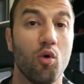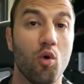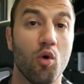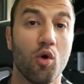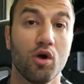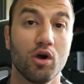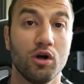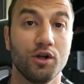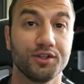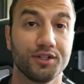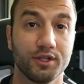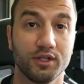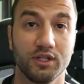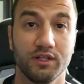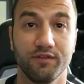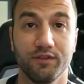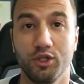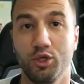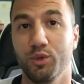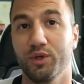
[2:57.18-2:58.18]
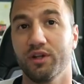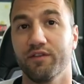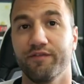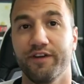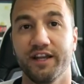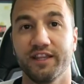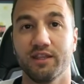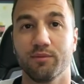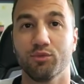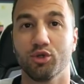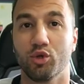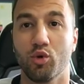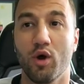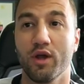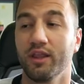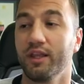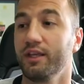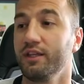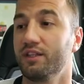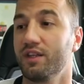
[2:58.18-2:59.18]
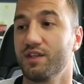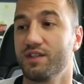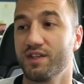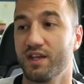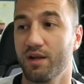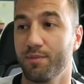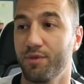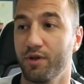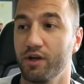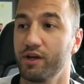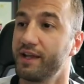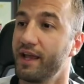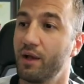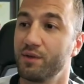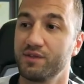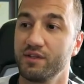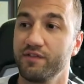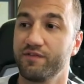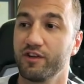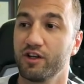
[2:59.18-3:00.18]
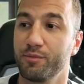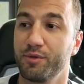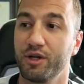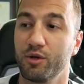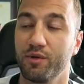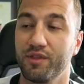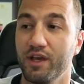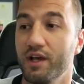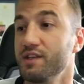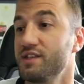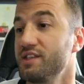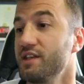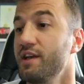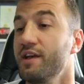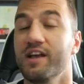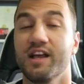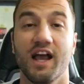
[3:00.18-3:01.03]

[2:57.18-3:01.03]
Or alternatively, you can invite them to Koinly to set up their accountancy firm here with us.